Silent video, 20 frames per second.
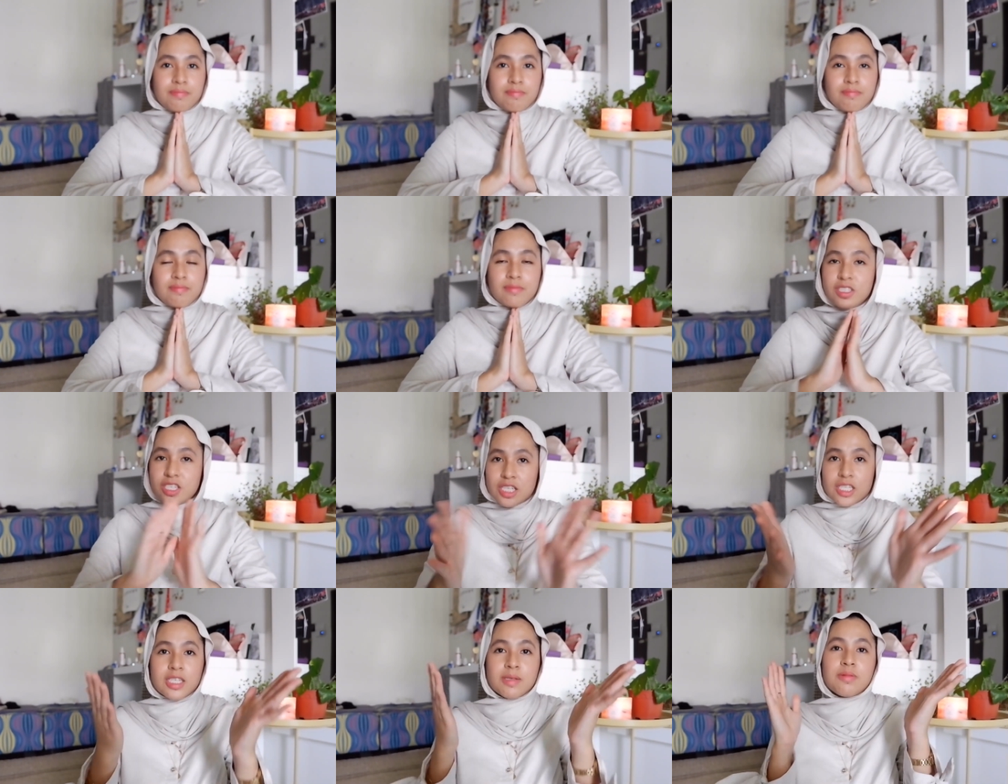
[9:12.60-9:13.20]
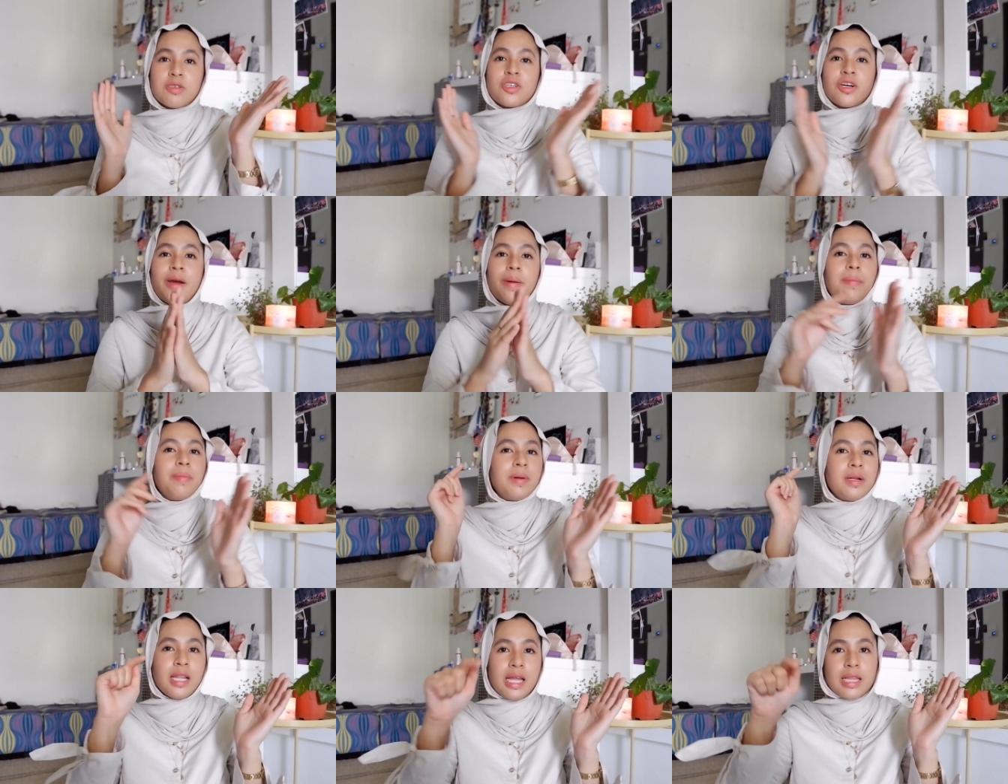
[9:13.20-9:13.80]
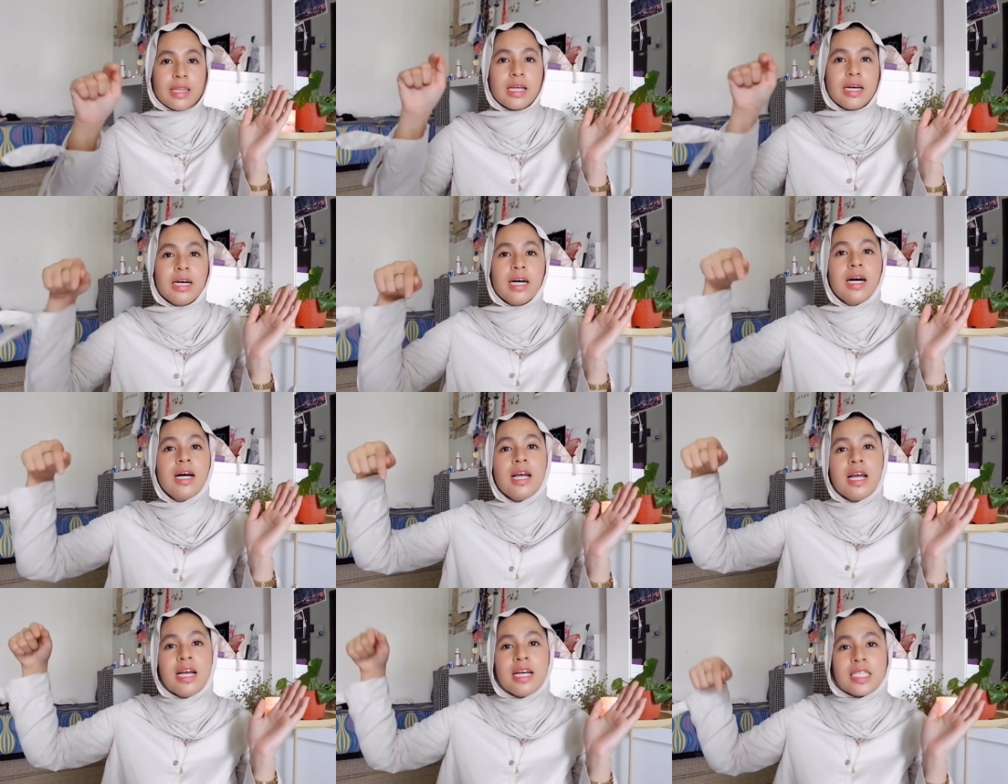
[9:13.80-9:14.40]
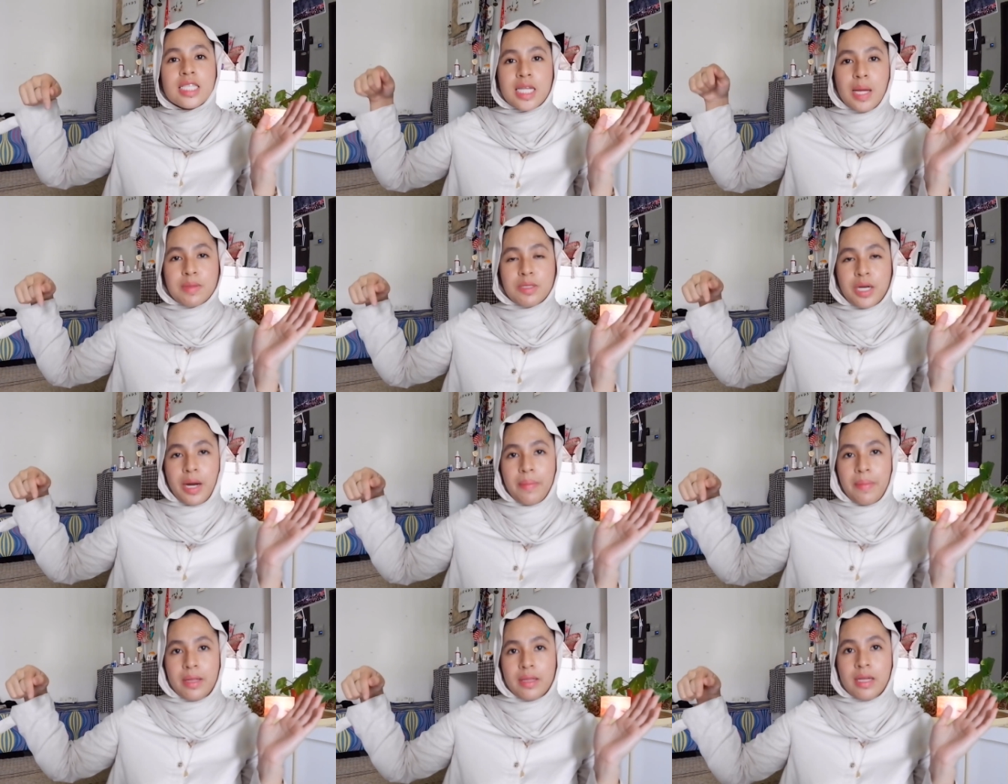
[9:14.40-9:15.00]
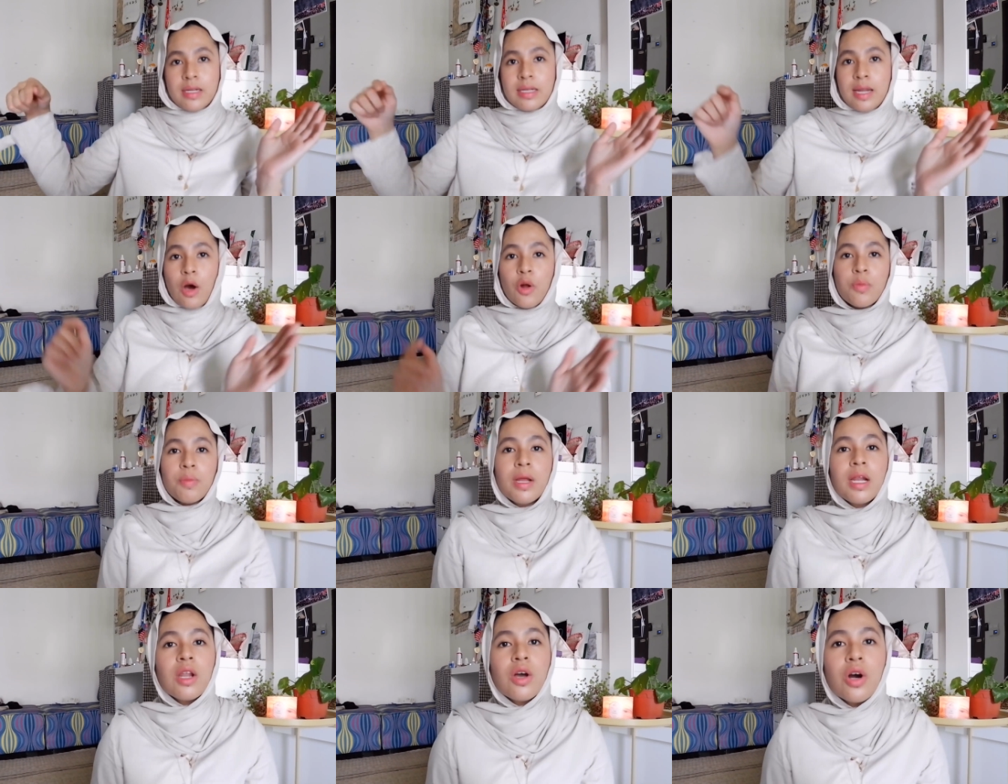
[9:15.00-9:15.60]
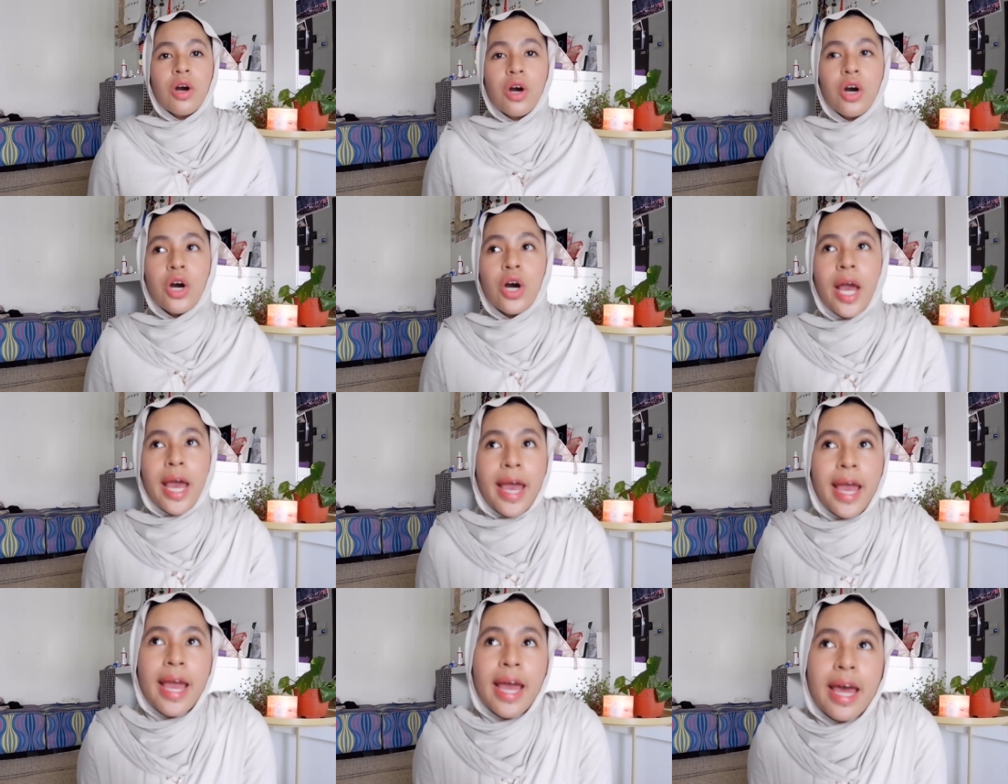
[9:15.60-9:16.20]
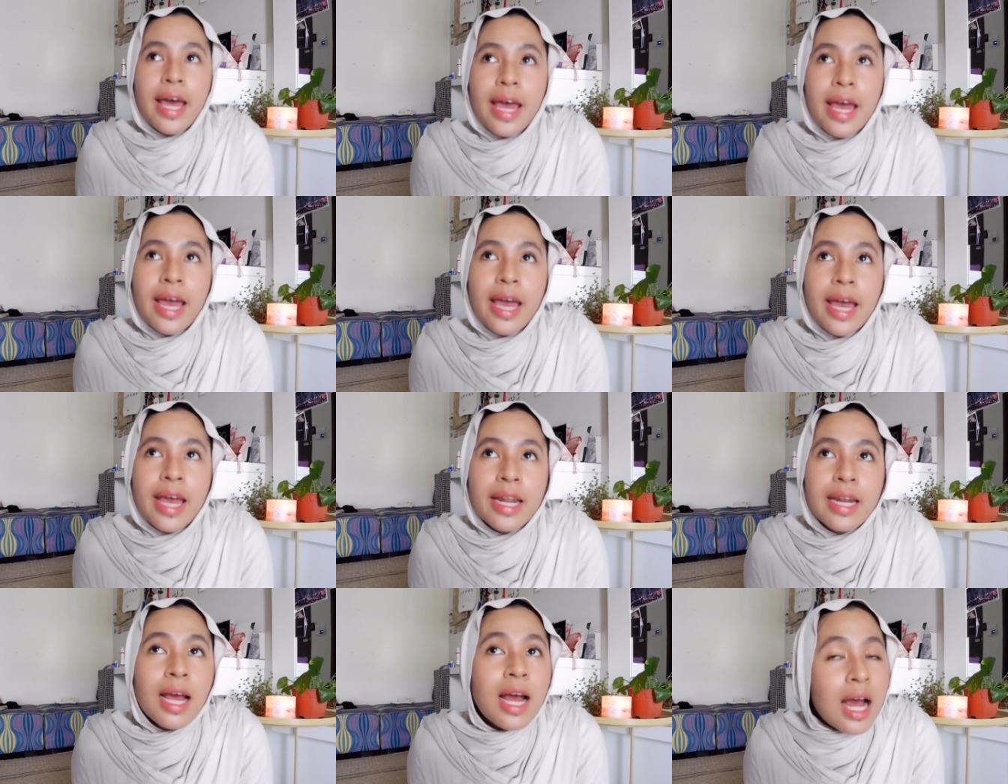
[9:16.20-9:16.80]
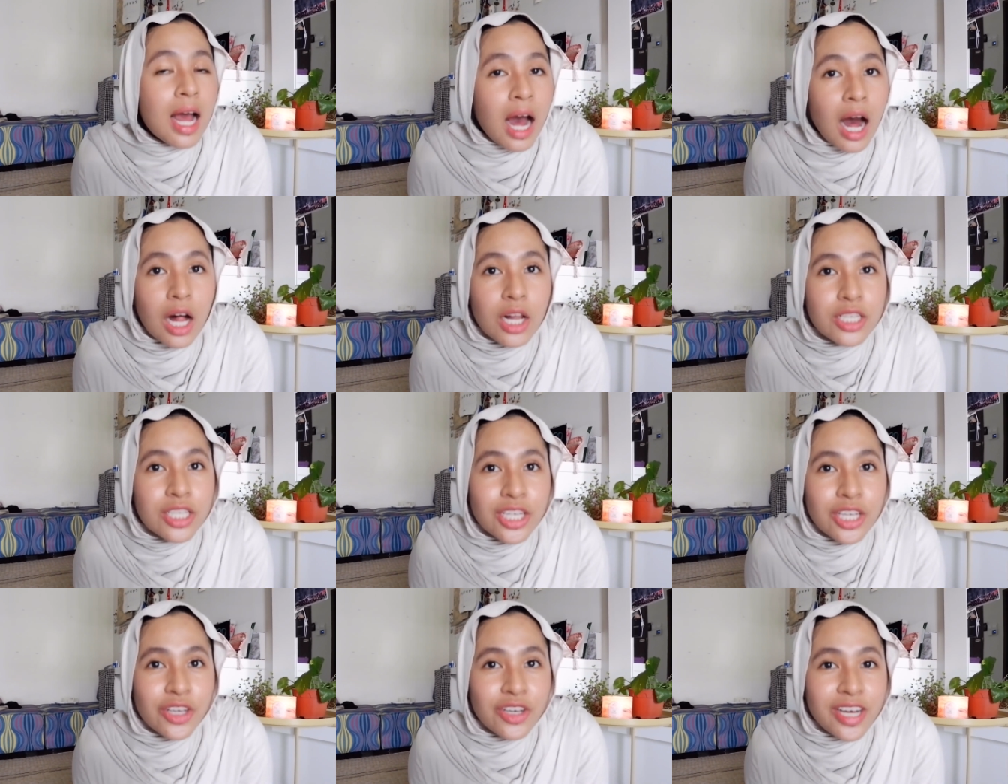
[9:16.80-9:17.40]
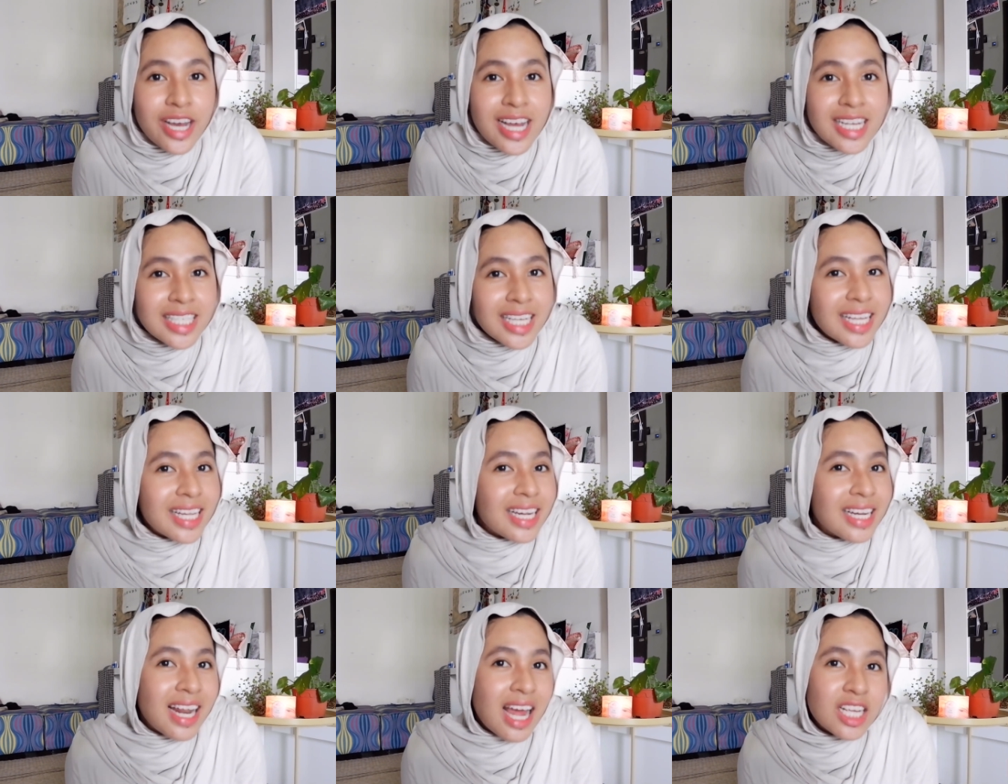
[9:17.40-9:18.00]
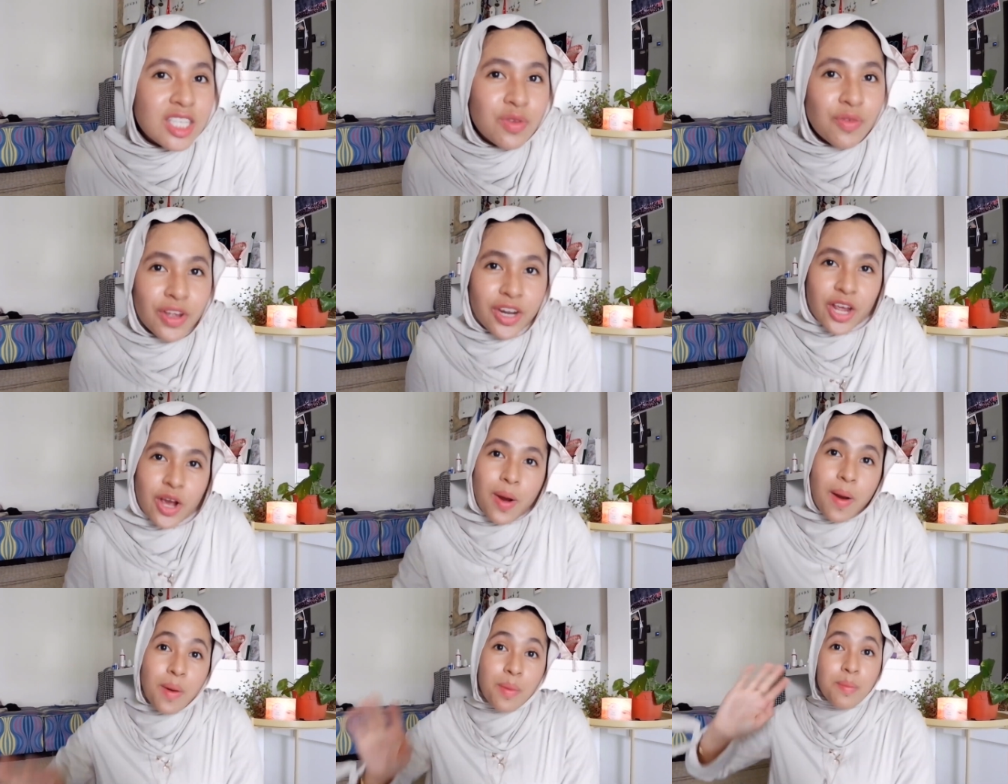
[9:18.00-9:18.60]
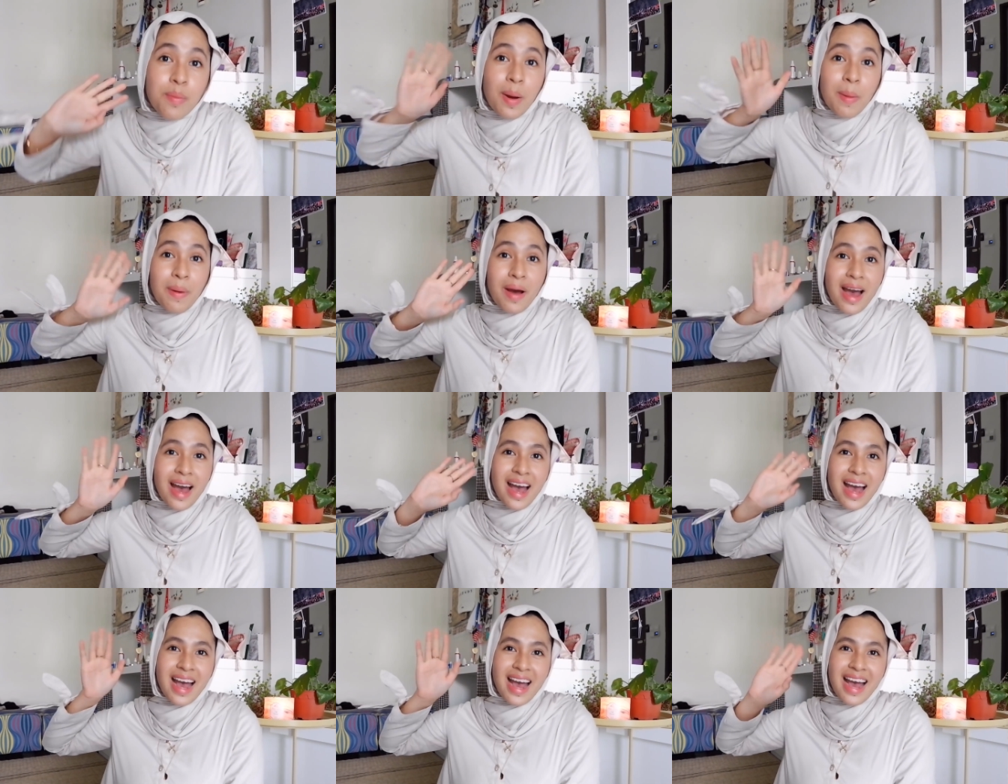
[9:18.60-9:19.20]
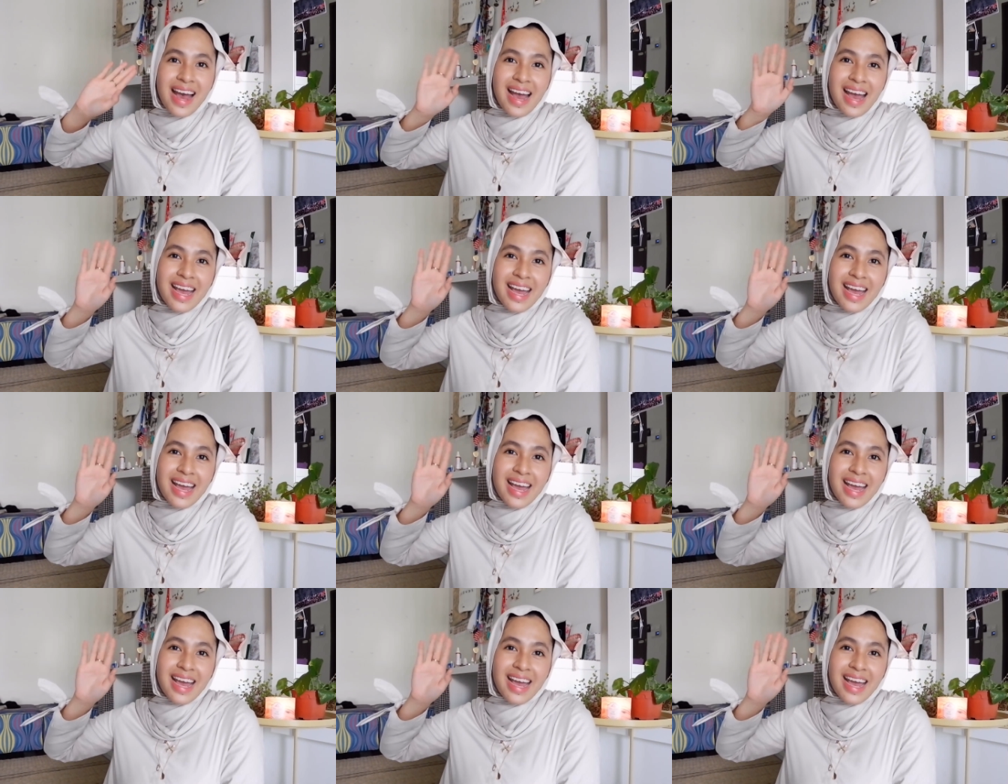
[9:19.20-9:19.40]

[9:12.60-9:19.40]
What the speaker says: Just subscribe, click the subscribe button down below, and I'll see you guys in the next video. Bye bye.